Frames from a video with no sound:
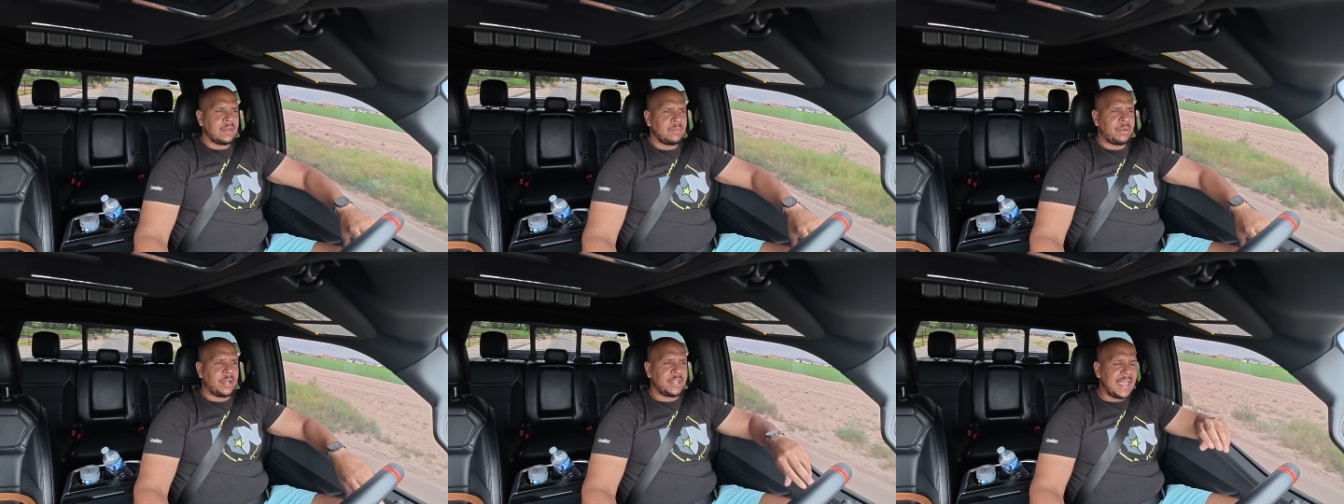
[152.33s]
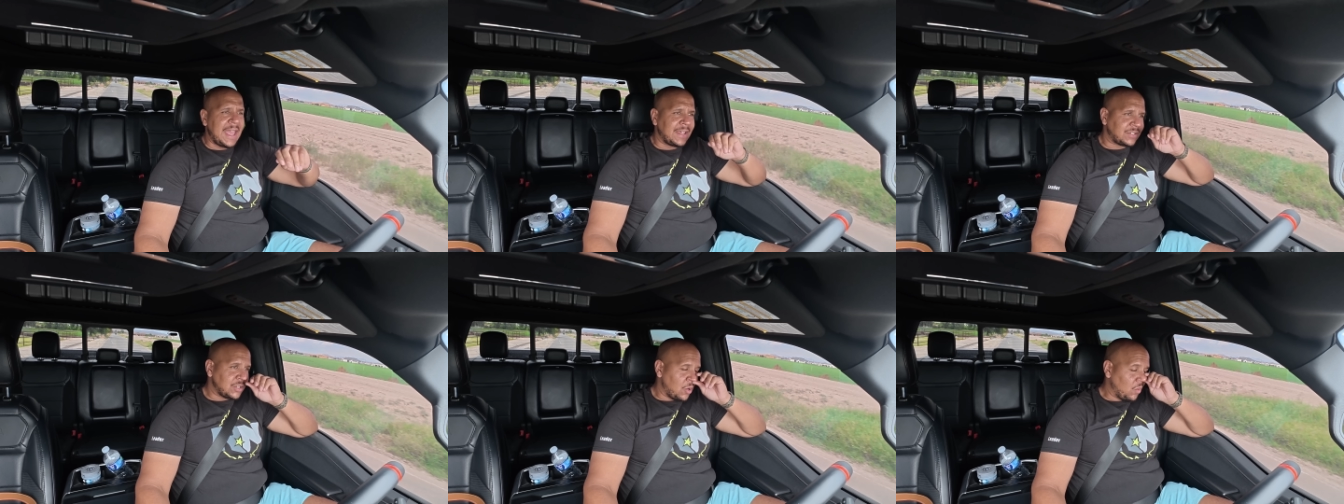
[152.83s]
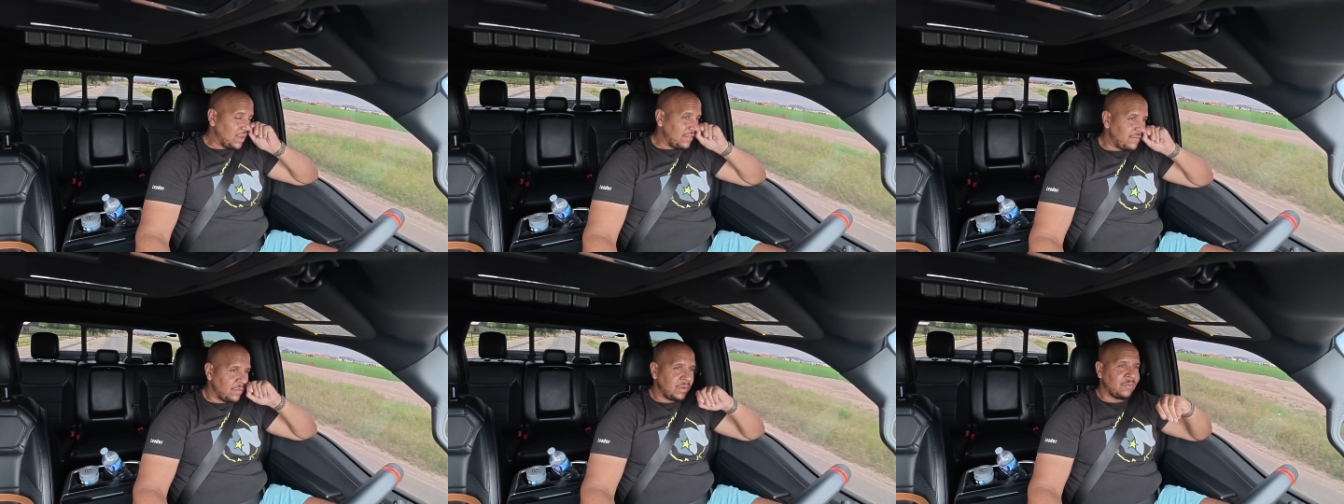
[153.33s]
But yeah, so
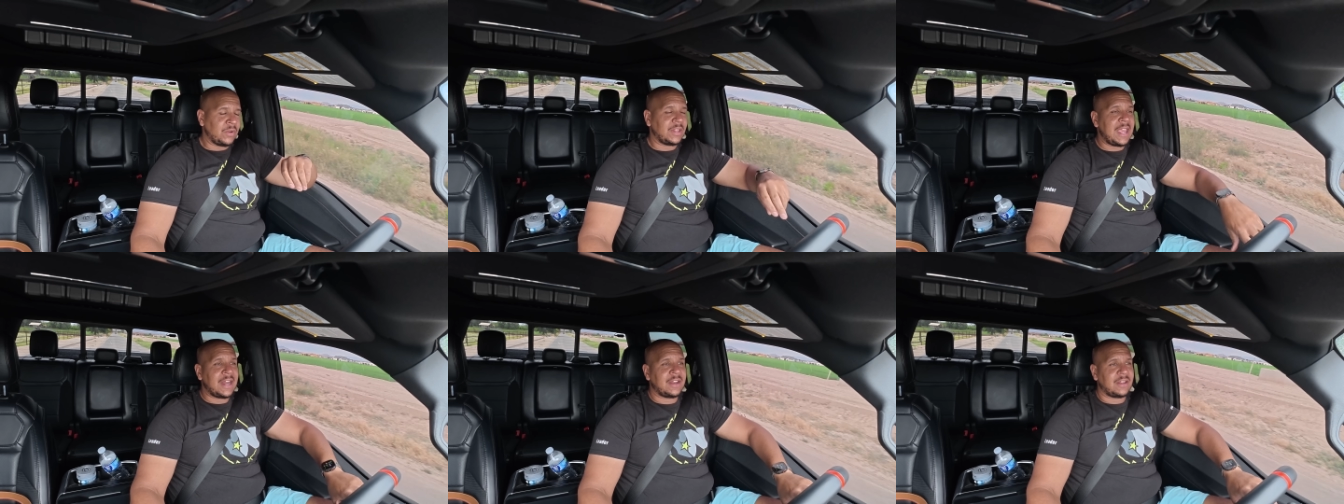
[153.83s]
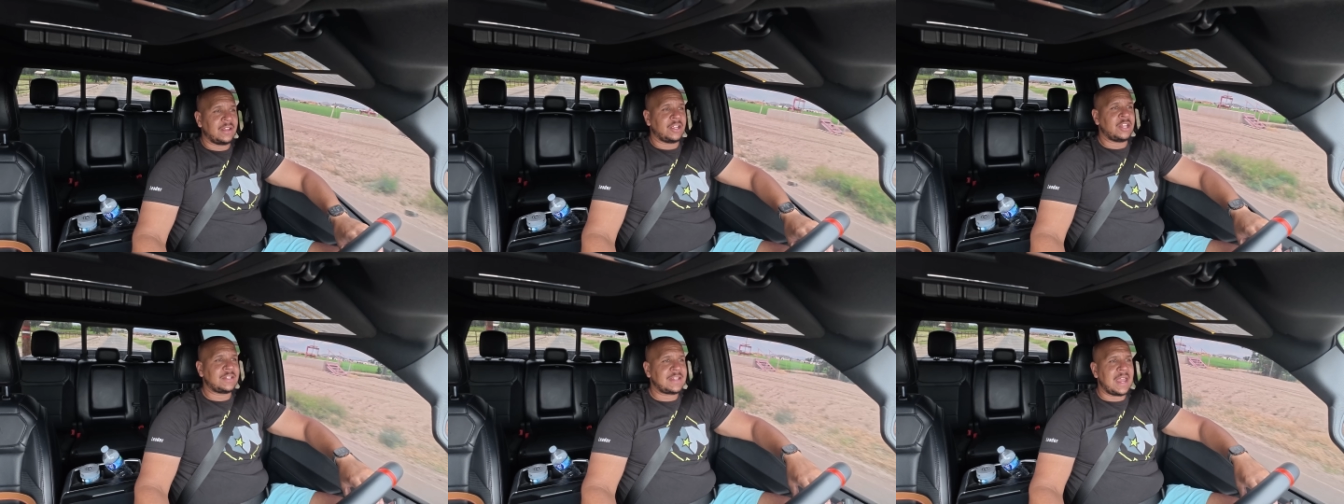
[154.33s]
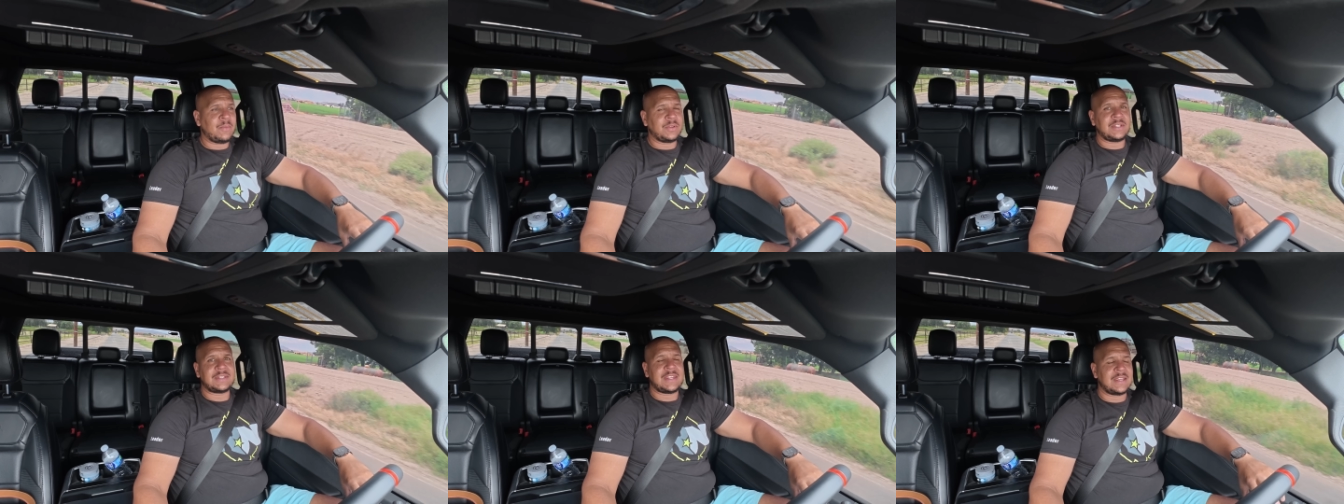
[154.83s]
we've really had a good time with
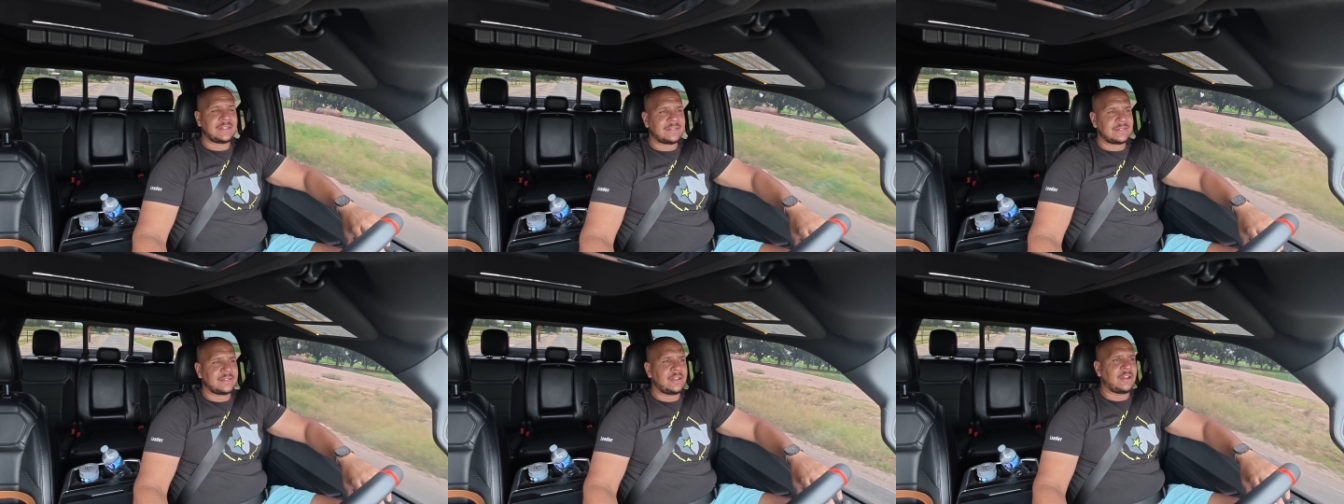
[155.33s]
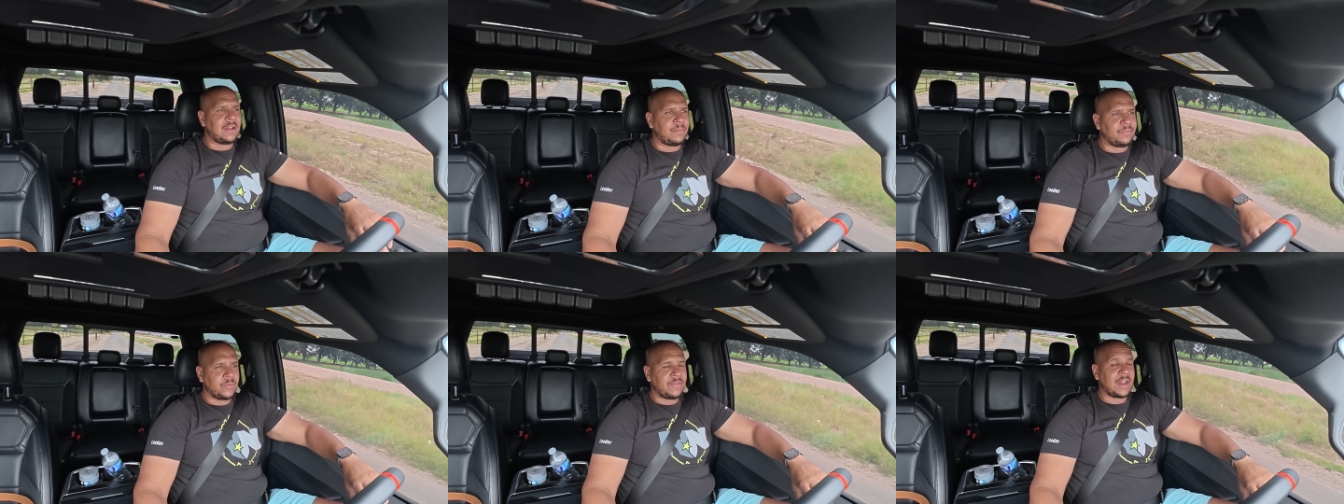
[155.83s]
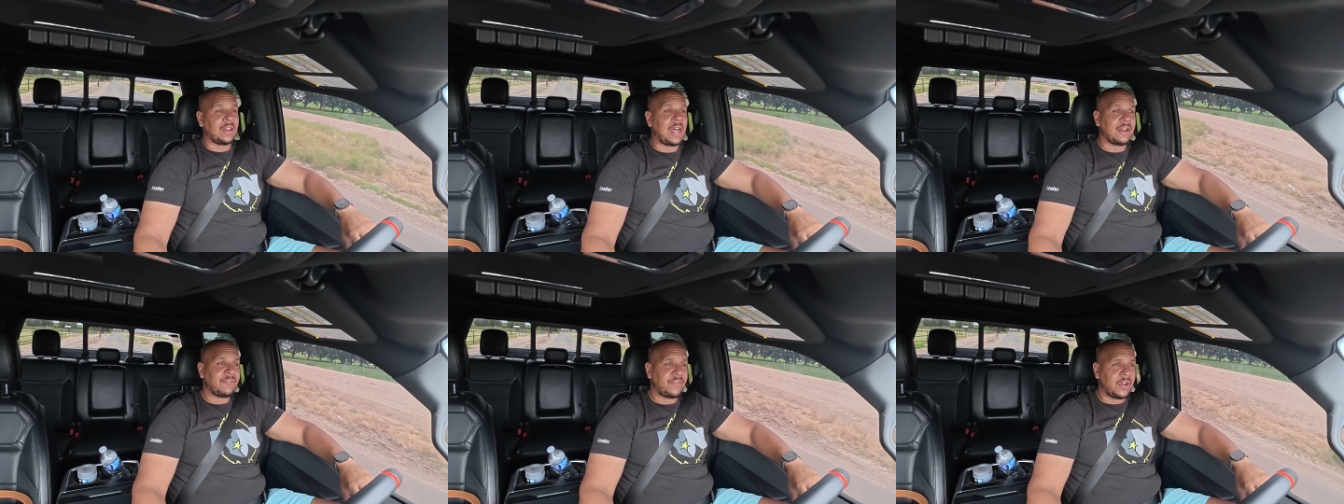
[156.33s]
these kits. We've had a lot
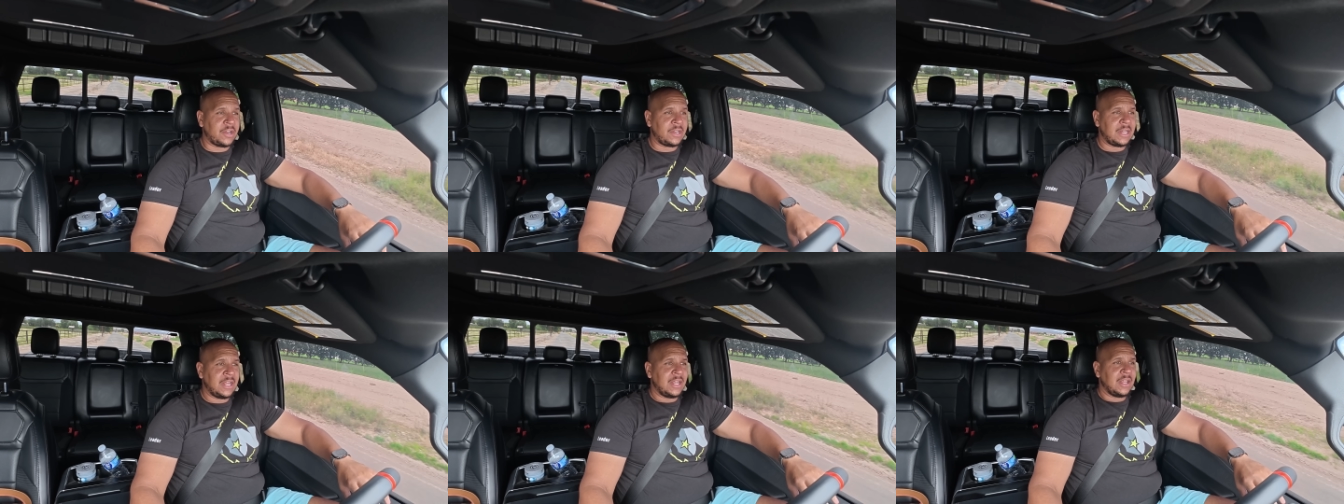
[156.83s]
of fun.